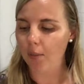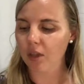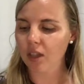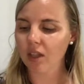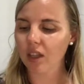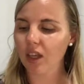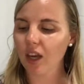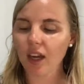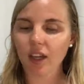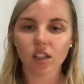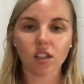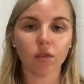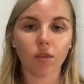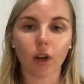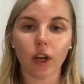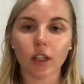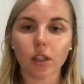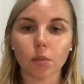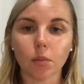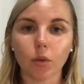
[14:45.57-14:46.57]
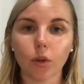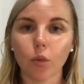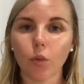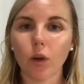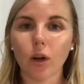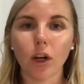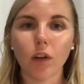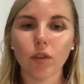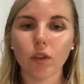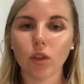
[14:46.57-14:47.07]
In the case of ice blue,
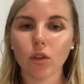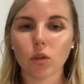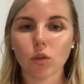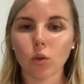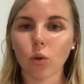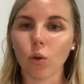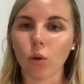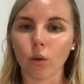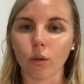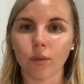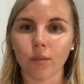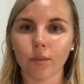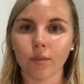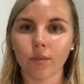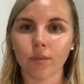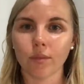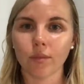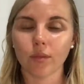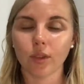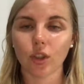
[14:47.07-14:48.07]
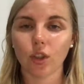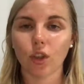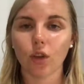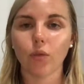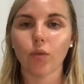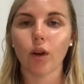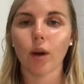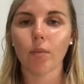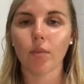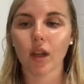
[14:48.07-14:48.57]
wherever you're sore, you know,
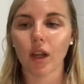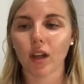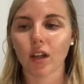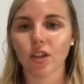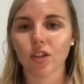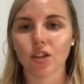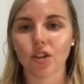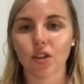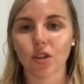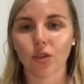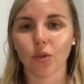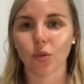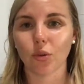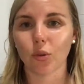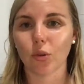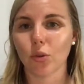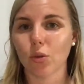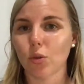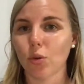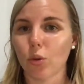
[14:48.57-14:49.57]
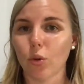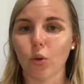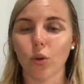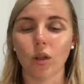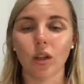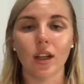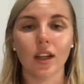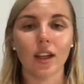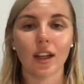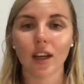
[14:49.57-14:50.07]
rub that into your
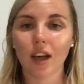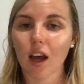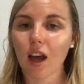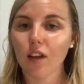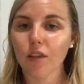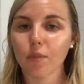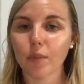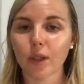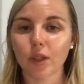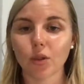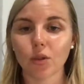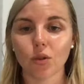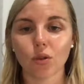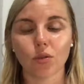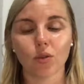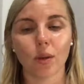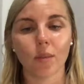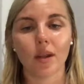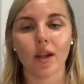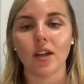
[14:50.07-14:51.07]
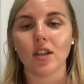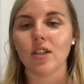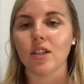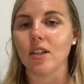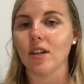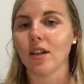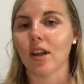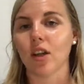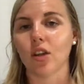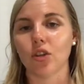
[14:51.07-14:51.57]
sore calf muscles, rub that
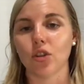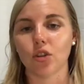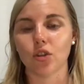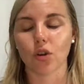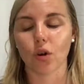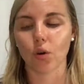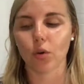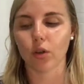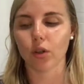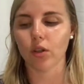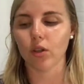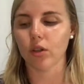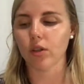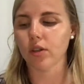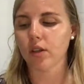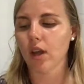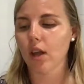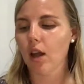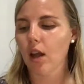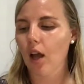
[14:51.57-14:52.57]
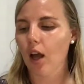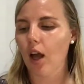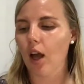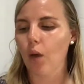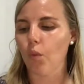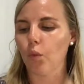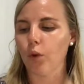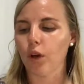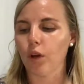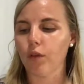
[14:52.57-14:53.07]
into your neck and shoulders,
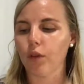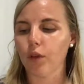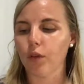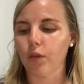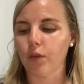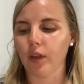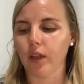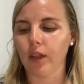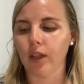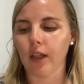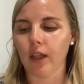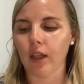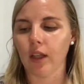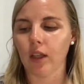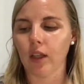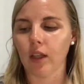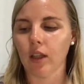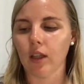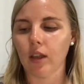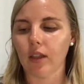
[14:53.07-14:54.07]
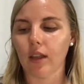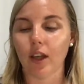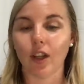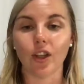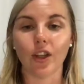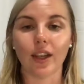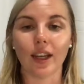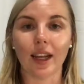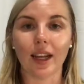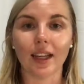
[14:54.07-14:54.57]
wherever you're feeling that
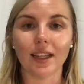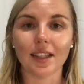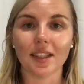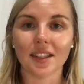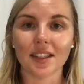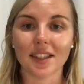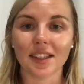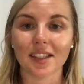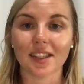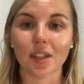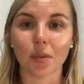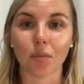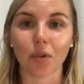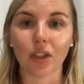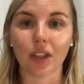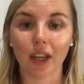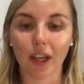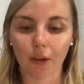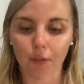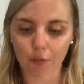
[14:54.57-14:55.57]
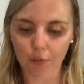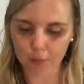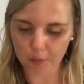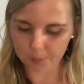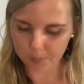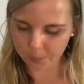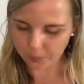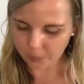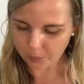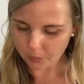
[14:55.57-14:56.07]
you need some relief.
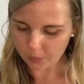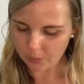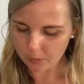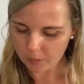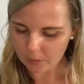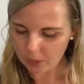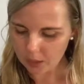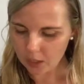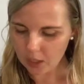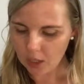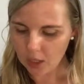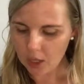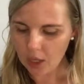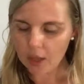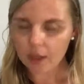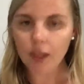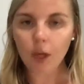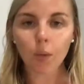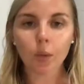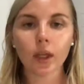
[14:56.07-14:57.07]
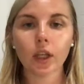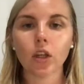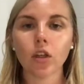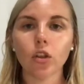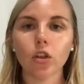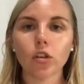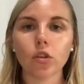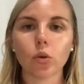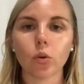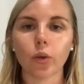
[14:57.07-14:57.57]
Then we can
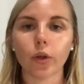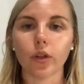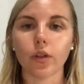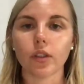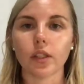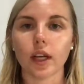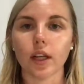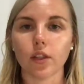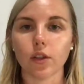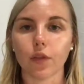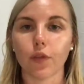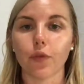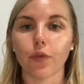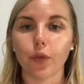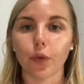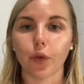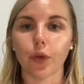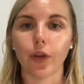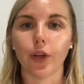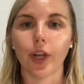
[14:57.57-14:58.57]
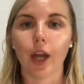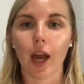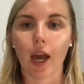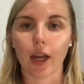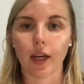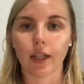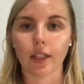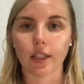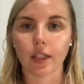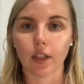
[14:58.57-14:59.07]
use oils as a food
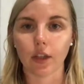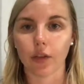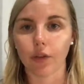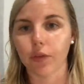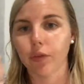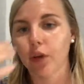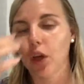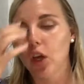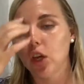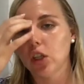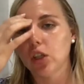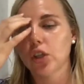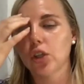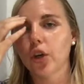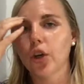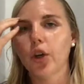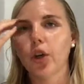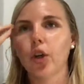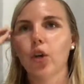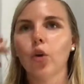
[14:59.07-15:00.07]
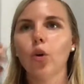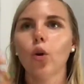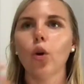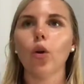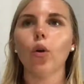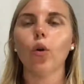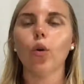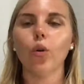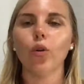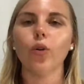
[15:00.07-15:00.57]
additive. So
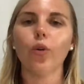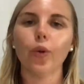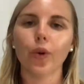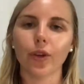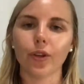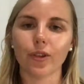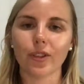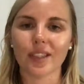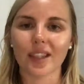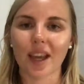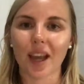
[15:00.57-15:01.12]
not all oils